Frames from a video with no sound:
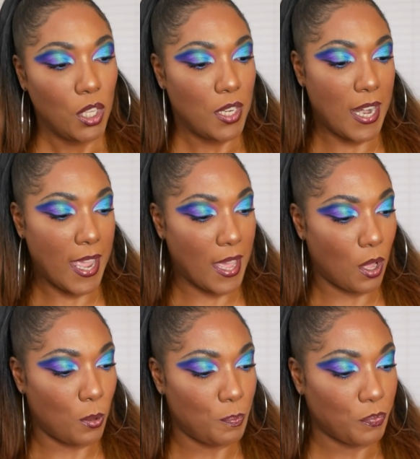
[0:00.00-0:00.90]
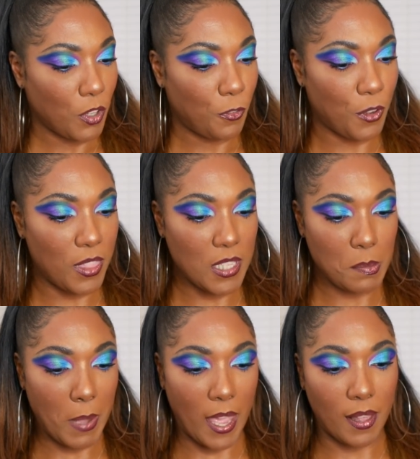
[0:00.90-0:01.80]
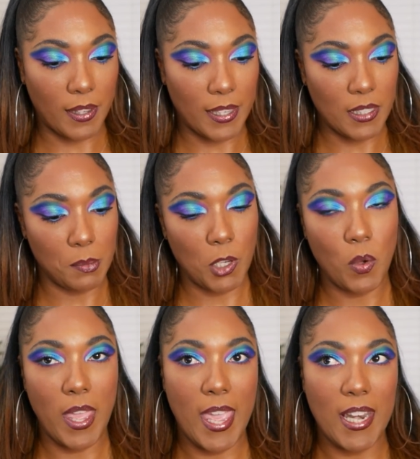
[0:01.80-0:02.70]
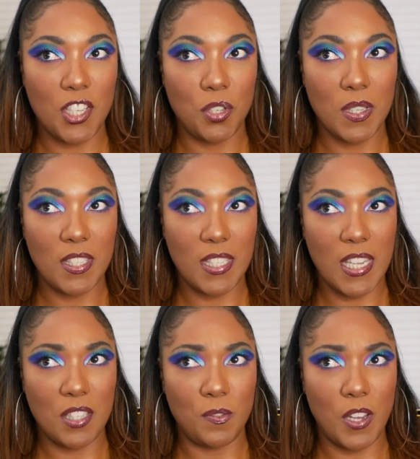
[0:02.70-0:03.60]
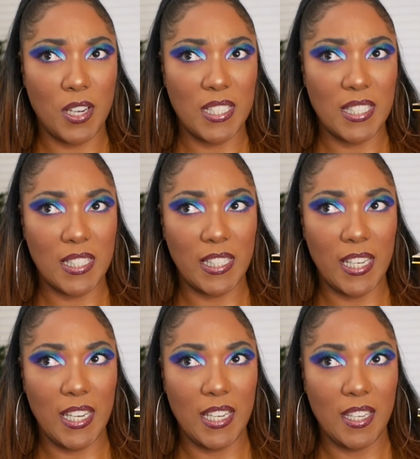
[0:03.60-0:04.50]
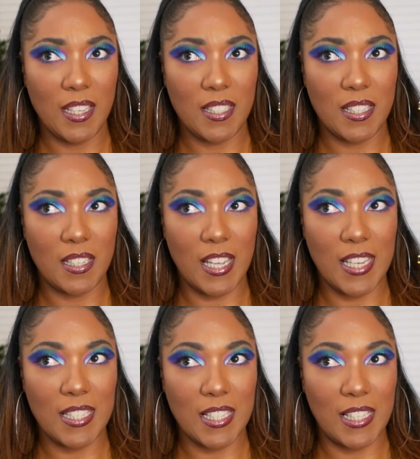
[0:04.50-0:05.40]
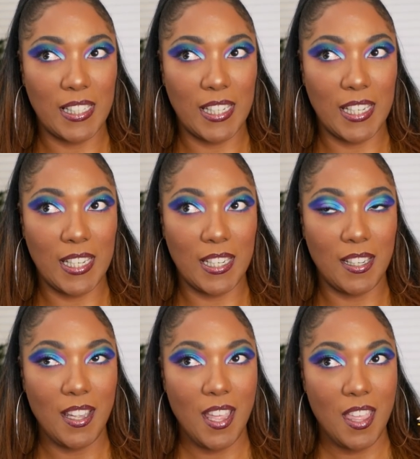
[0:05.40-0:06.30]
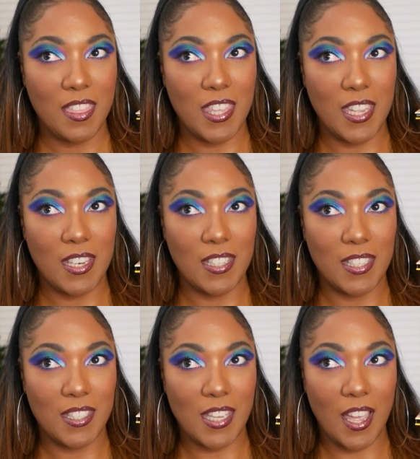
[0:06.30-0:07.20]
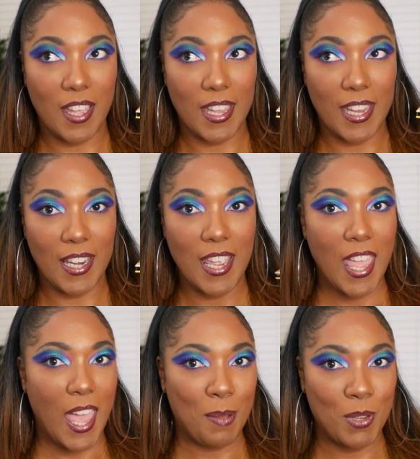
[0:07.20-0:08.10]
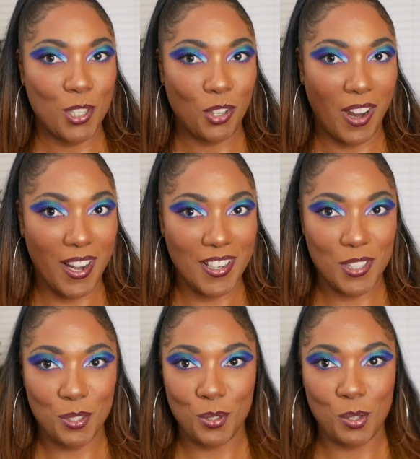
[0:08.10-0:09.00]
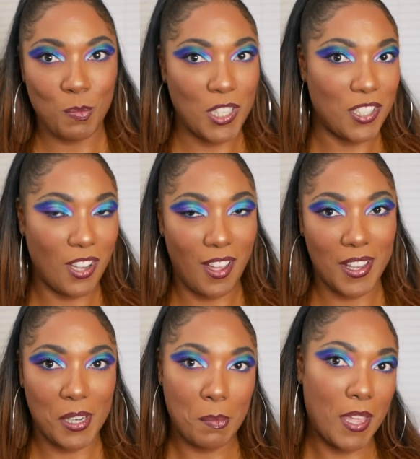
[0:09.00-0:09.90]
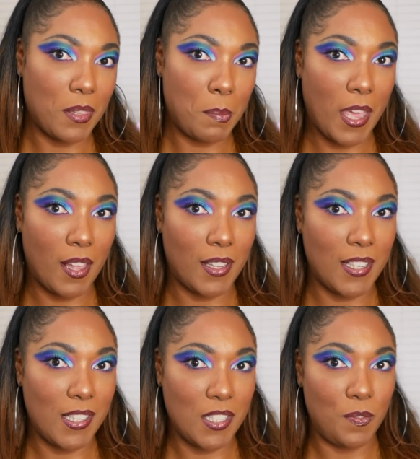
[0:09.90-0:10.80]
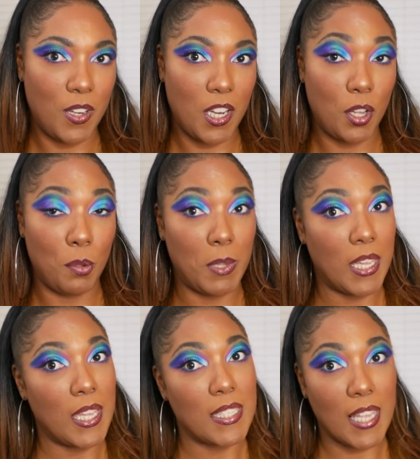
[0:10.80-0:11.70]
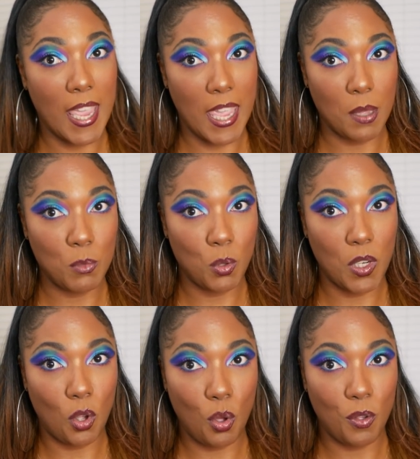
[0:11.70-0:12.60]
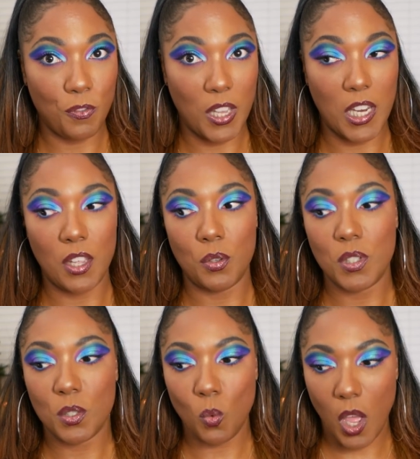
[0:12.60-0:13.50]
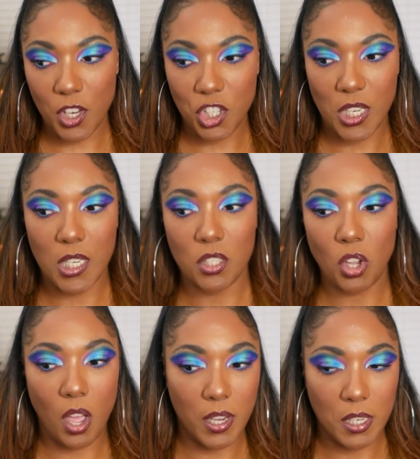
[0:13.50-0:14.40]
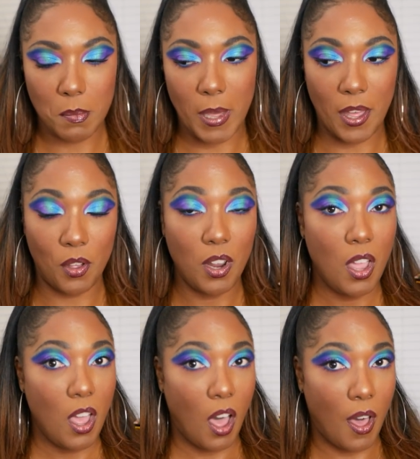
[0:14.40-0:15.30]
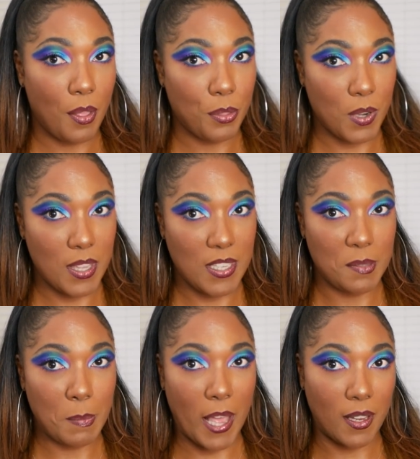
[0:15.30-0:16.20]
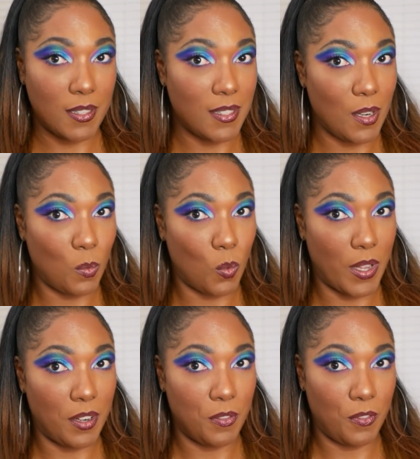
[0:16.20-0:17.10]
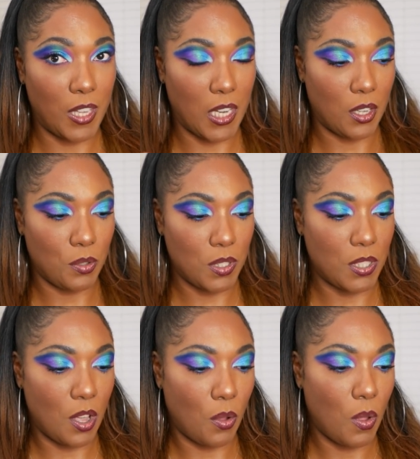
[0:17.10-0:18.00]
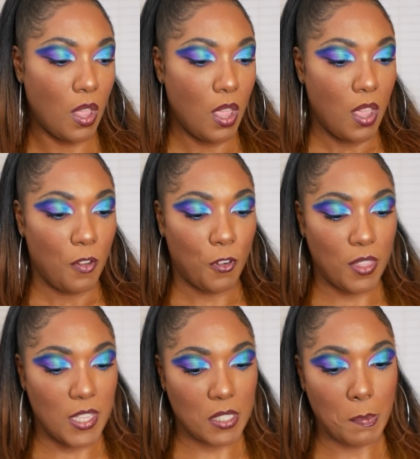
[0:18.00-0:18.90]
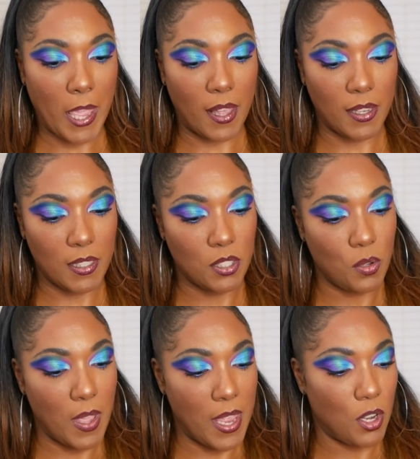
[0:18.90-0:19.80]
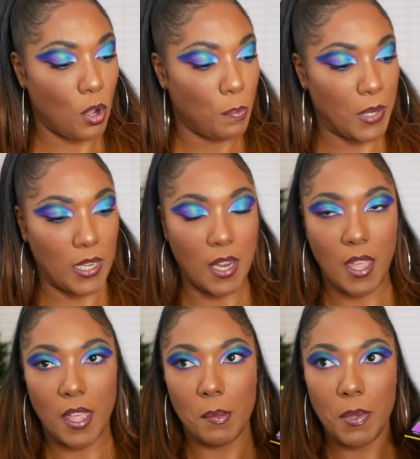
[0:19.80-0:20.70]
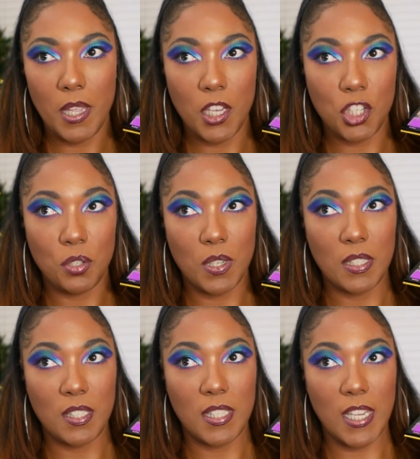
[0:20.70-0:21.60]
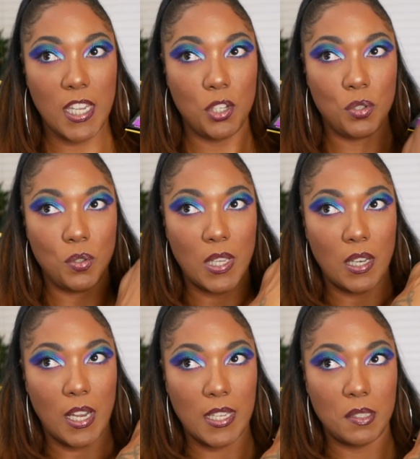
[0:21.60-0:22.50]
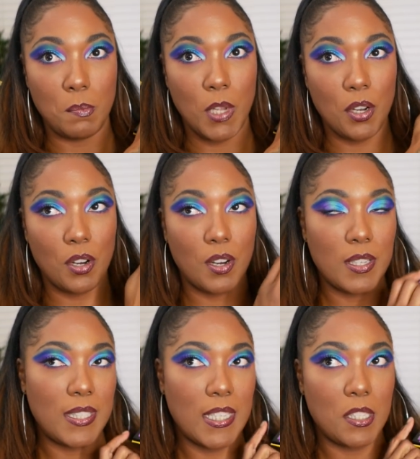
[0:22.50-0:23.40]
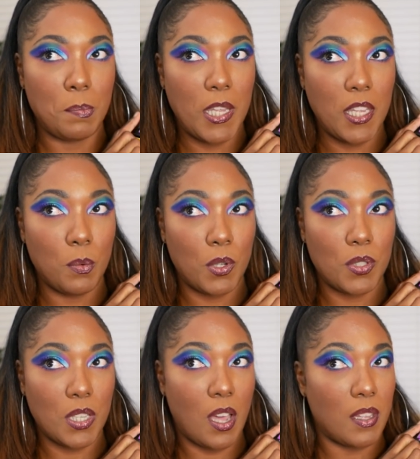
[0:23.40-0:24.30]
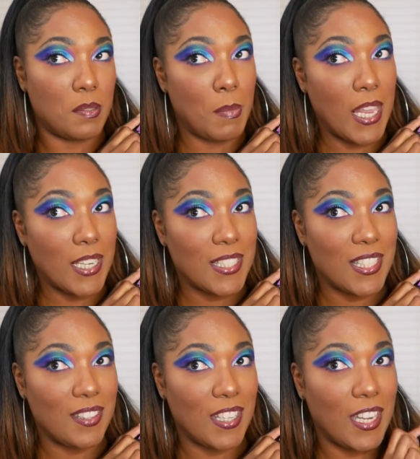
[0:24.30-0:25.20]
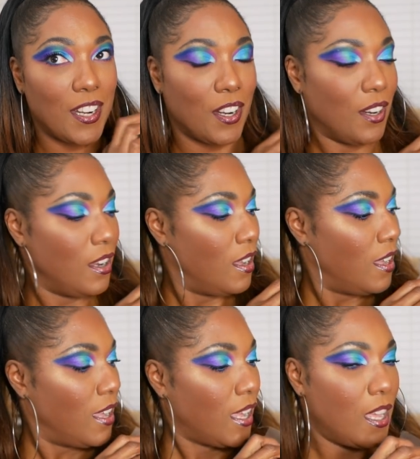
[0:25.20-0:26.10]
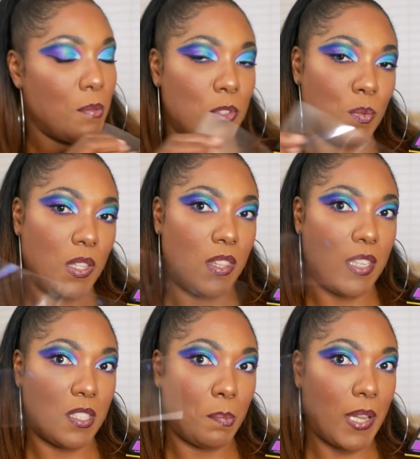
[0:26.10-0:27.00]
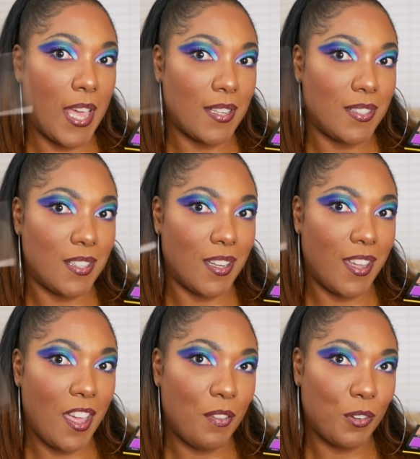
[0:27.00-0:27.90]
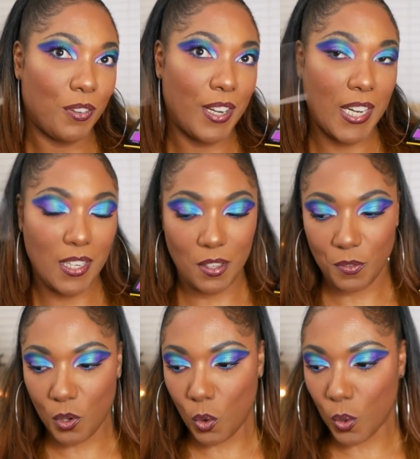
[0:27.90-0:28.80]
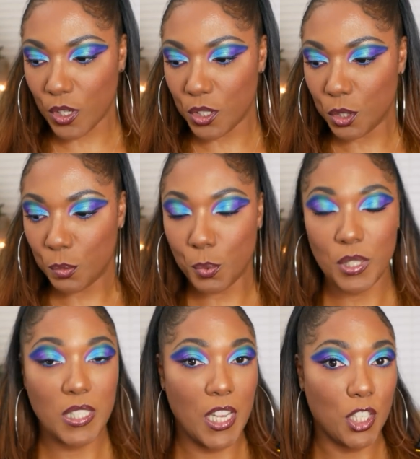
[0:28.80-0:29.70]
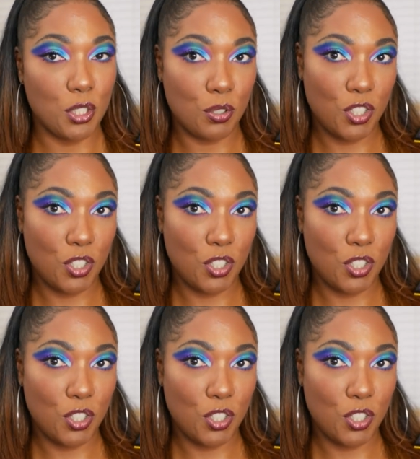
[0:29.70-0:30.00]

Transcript: Now, for this palette, let me go ahead. As you can see, it's very sleek. It's a nice, clean, thin design. I'm going to try not to do too much talking about the palette in this video because I am doing a whole video swatching and talking about all three of these palettes in one video. So for this palette, let's go ahead and open it up. As you can see, you do get a nice mirror. It says Pinky Rose Cosmetics in there. Comes with this plastic covering, of course, to protect your